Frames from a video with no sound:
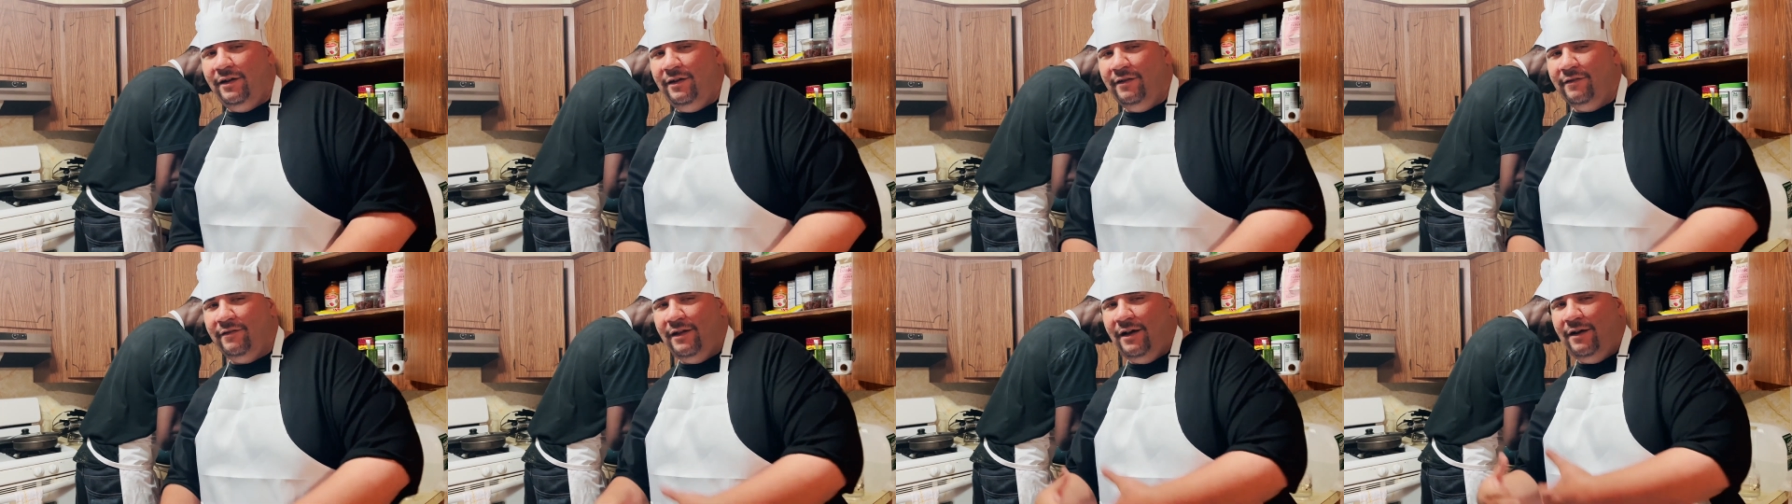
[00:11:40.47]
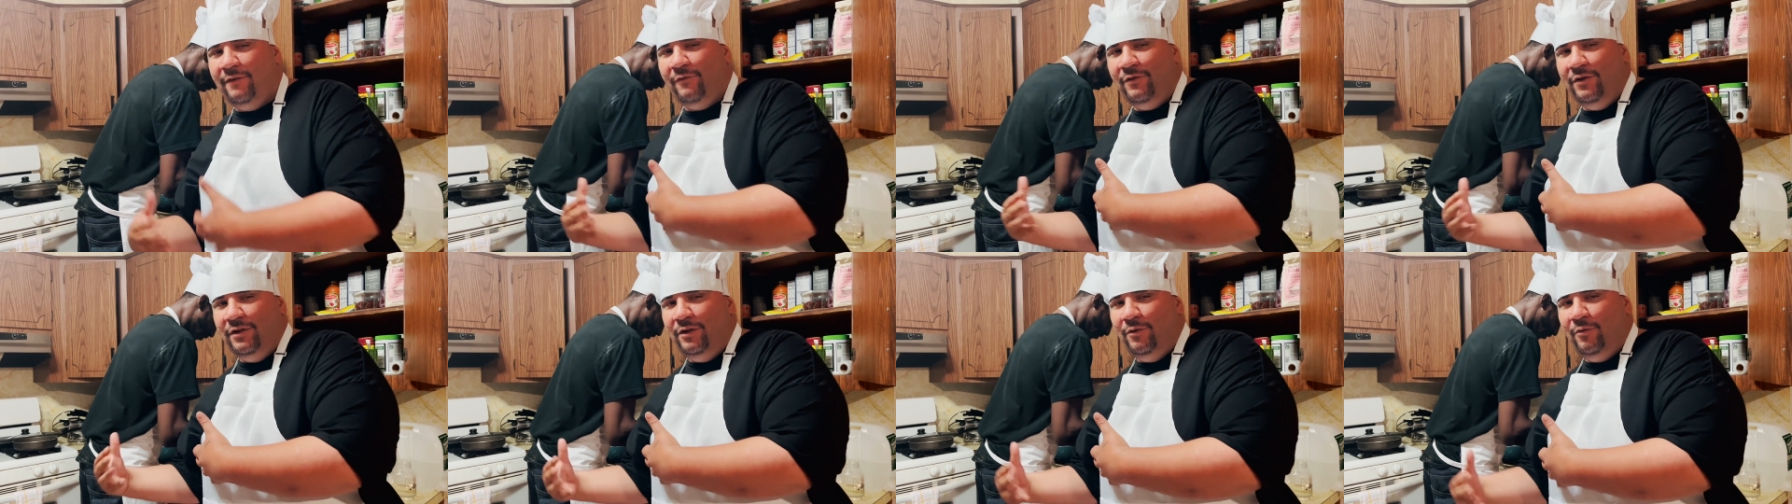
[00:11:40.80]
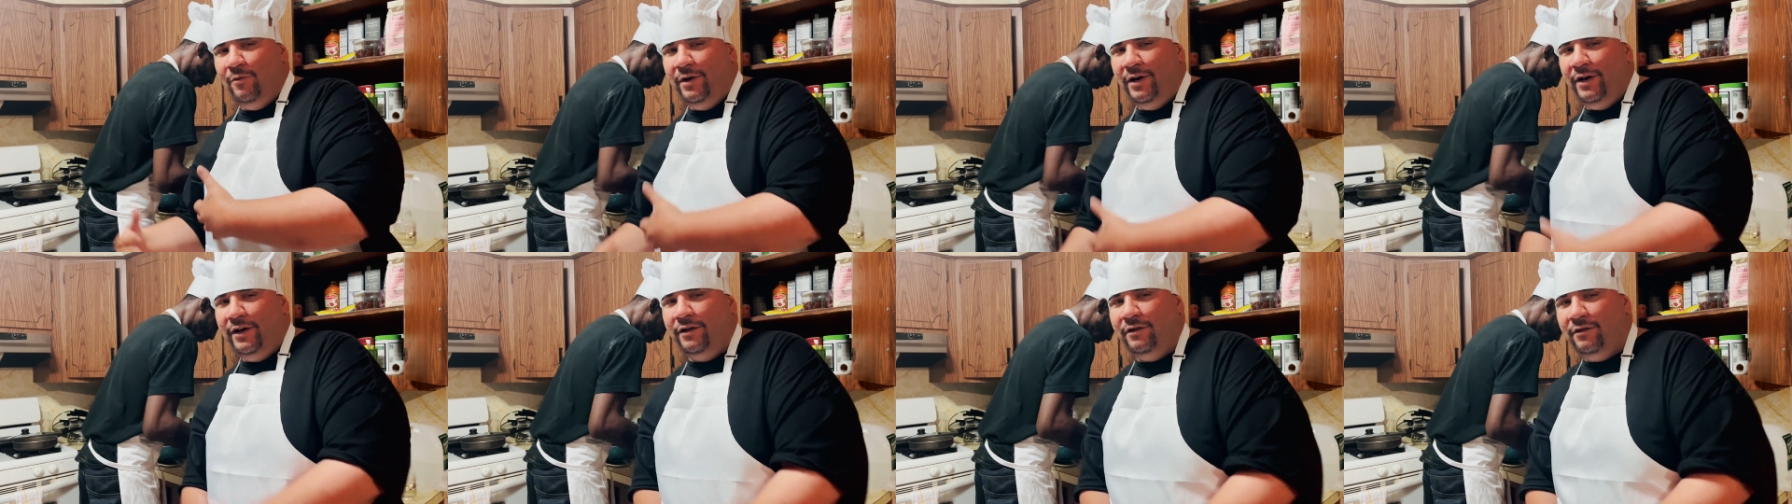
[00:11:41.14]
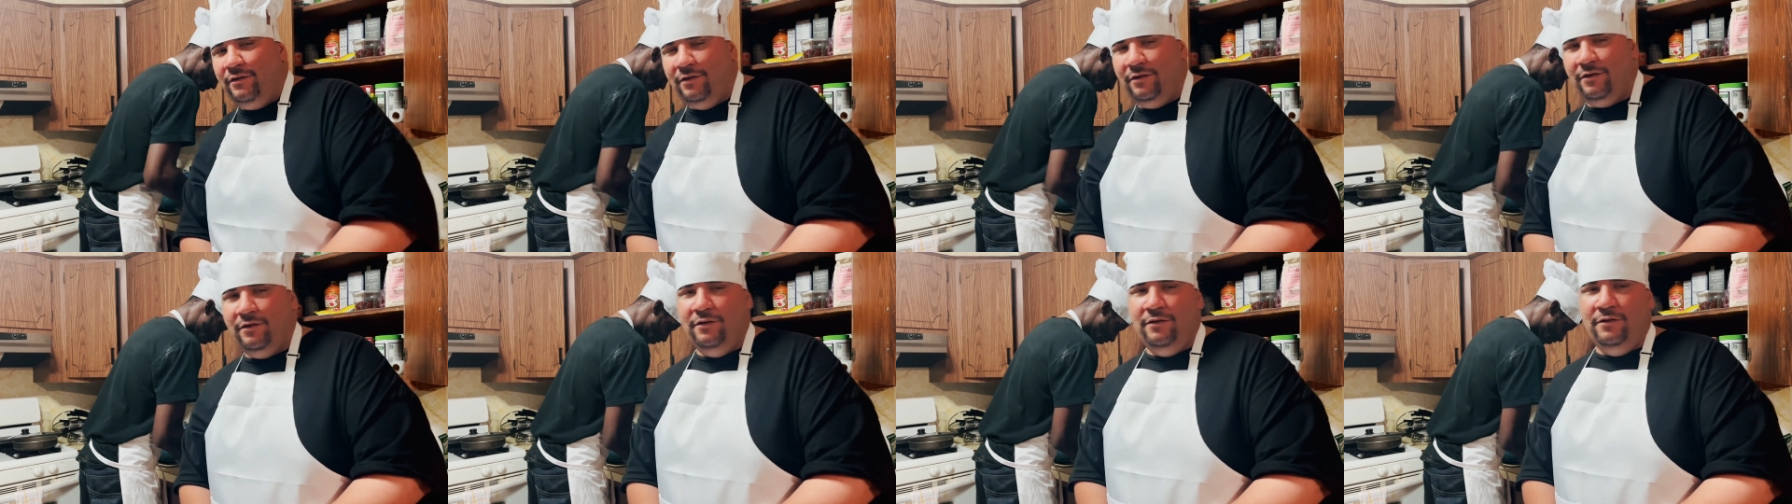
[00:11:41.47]
He's not really white.
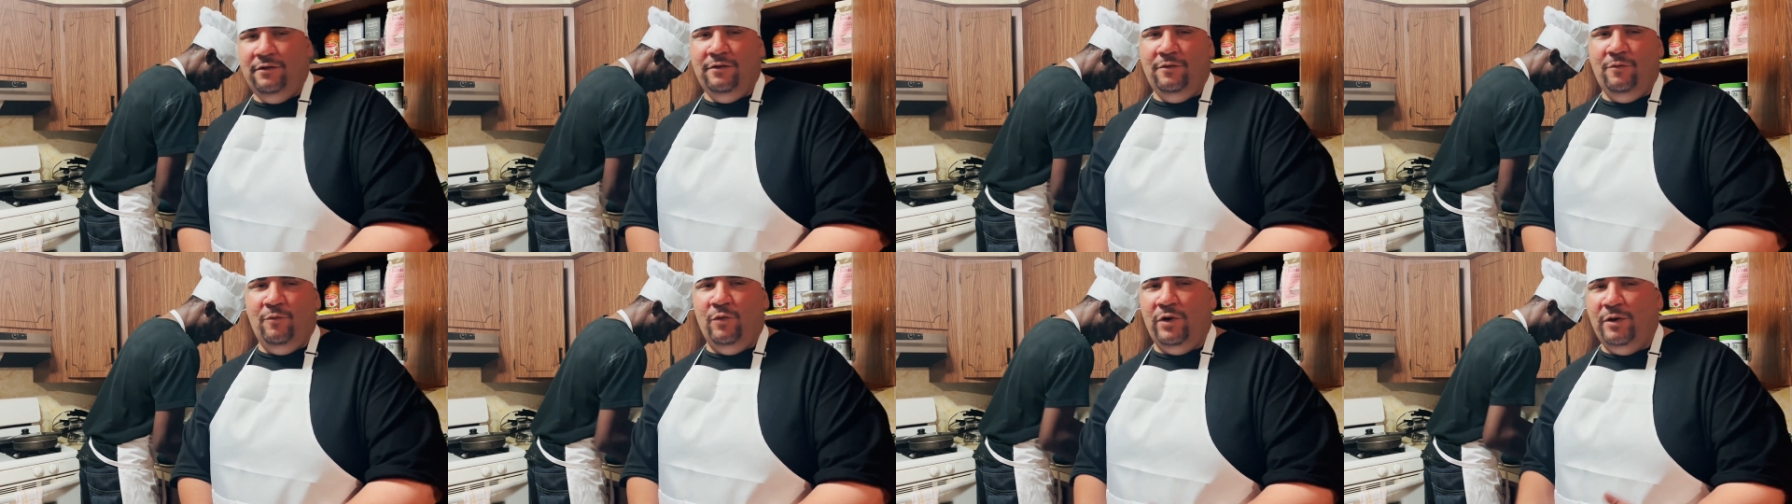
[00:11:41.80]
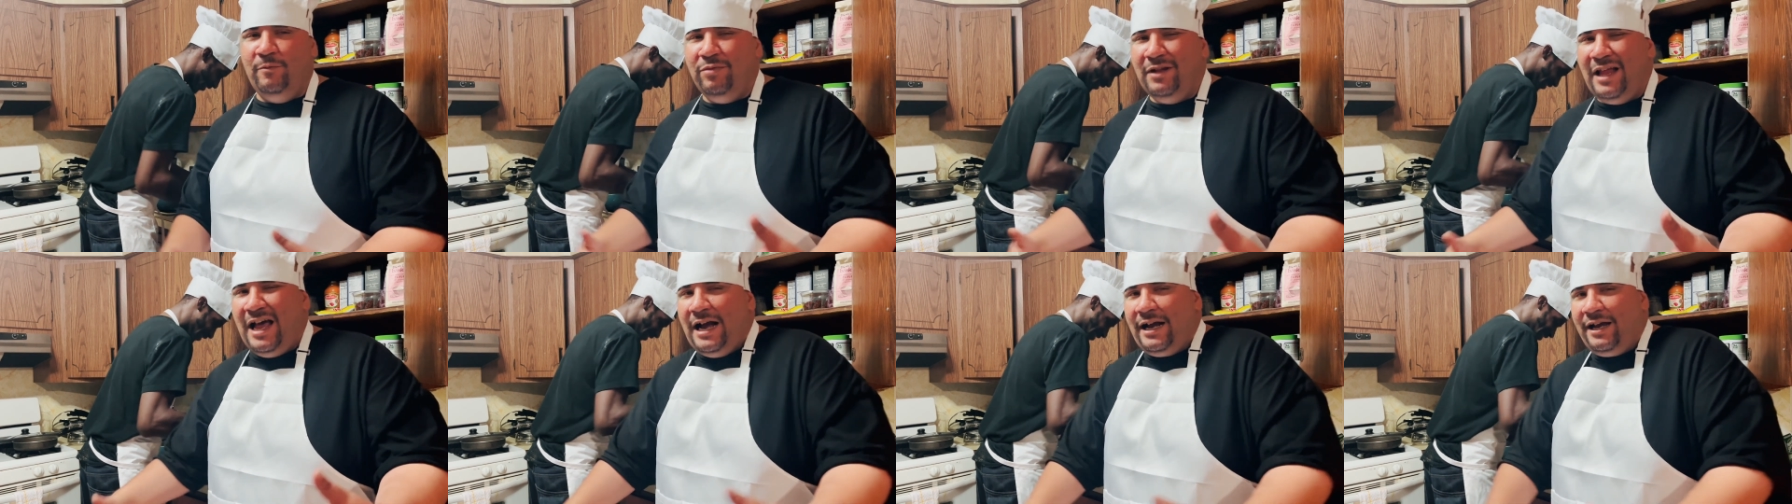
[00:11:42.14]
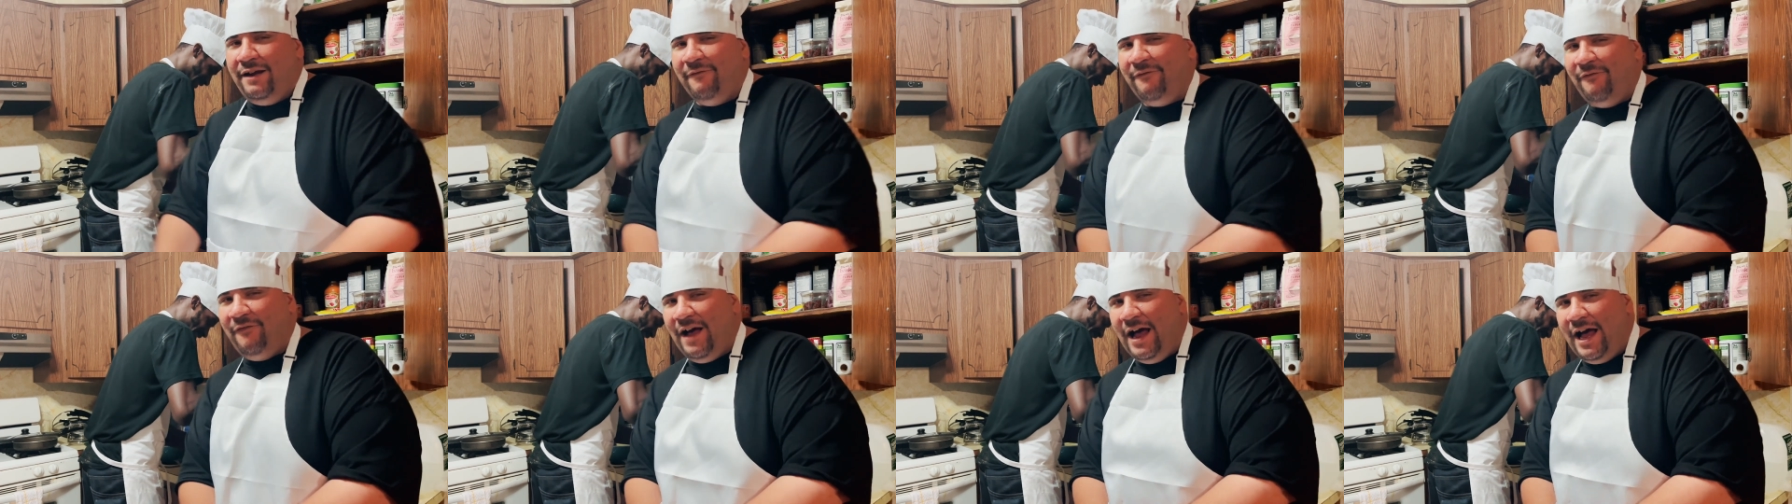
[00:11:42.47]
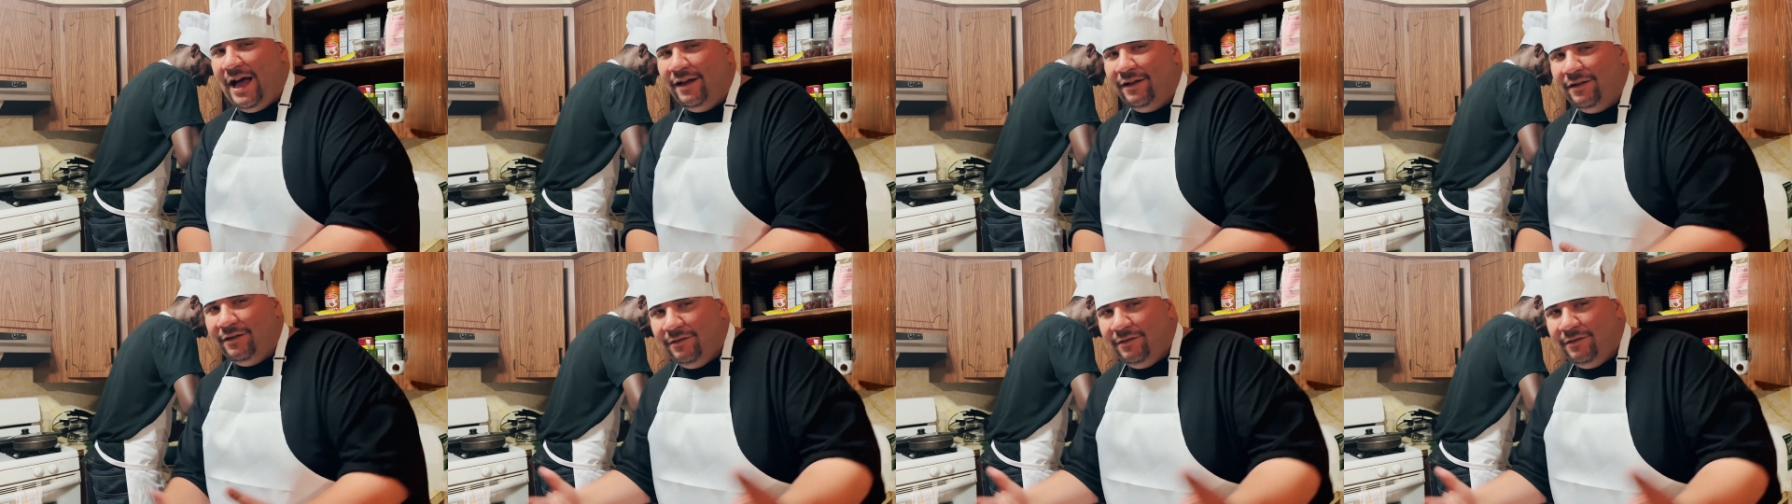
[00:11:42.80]
We black and fat.